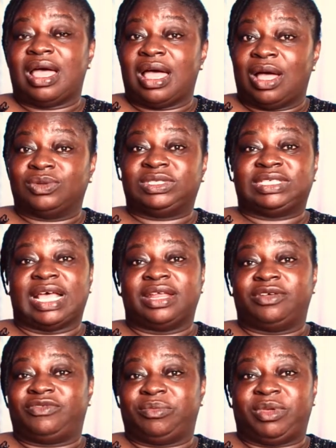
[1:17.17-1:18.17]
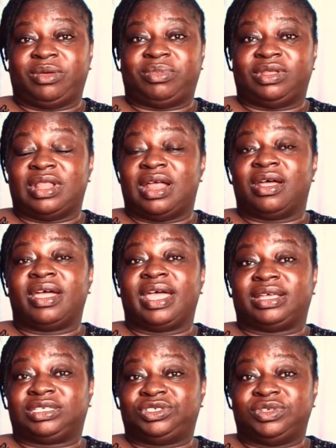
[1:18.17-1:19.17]
outside of the baby, that are
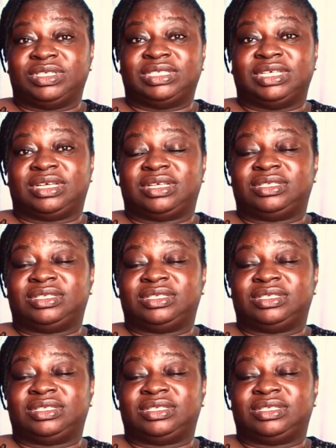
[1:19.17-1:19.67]
extrinsic